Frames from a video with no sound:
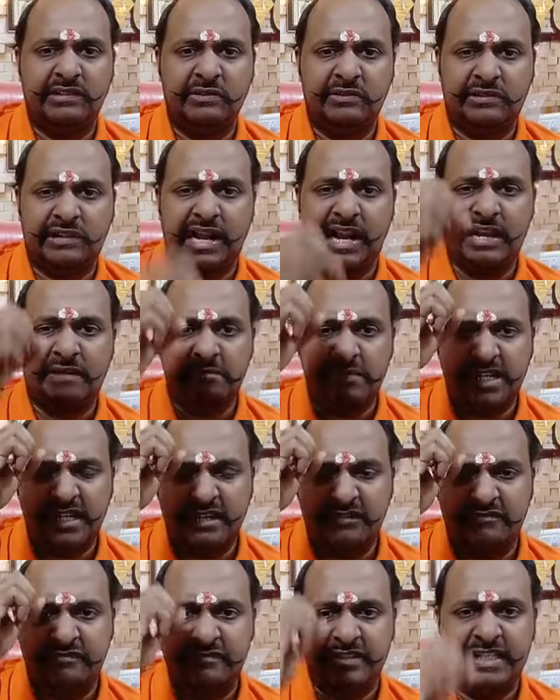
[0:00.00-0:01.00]
can't be a
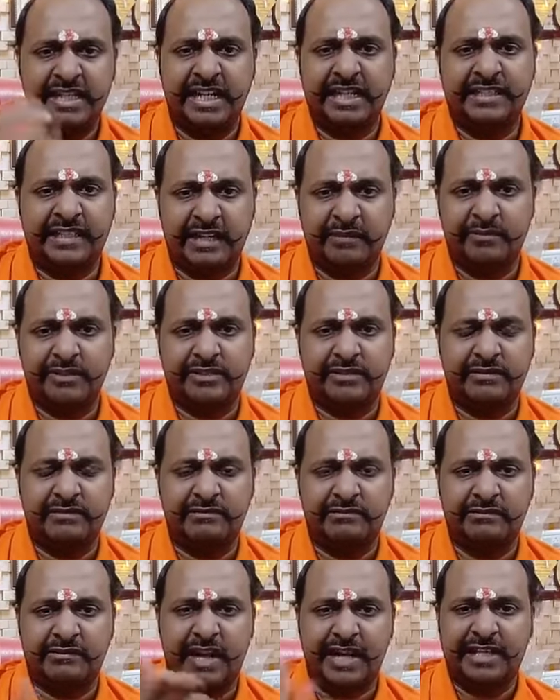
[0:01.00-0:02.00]
physical therapist.
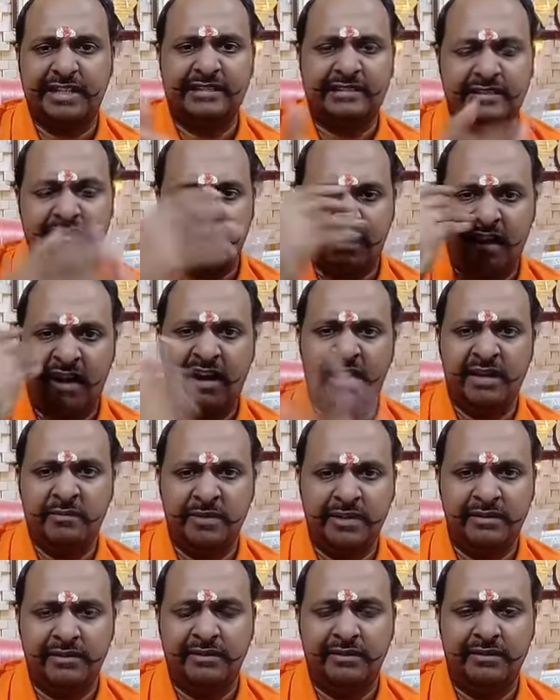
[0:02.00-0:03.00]
What is this?
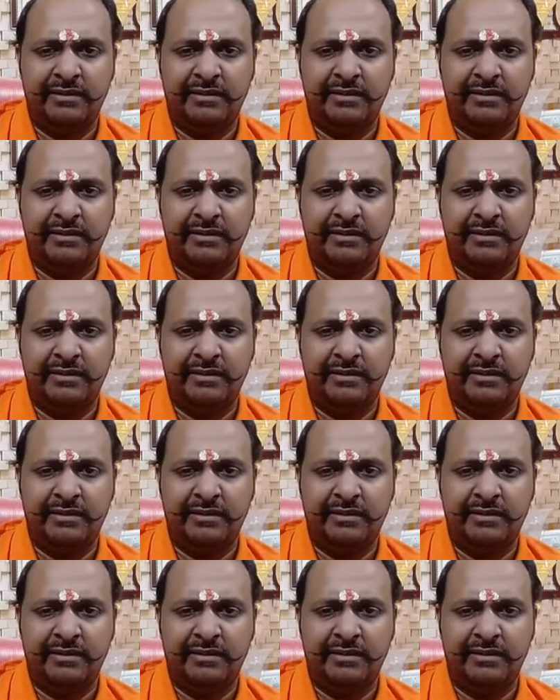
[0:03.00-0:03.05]
Horrible.